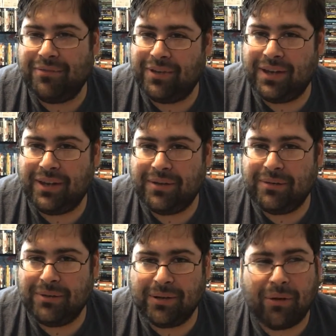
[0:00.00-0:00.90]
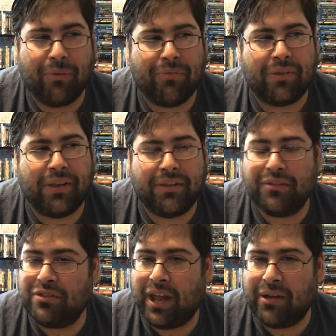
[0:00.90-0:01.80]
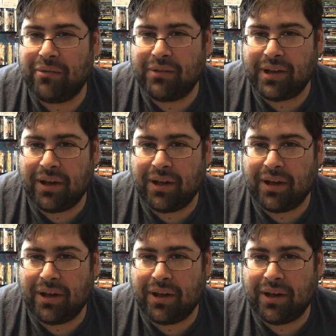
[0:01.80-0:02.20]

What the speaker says: video and hopefully the channel to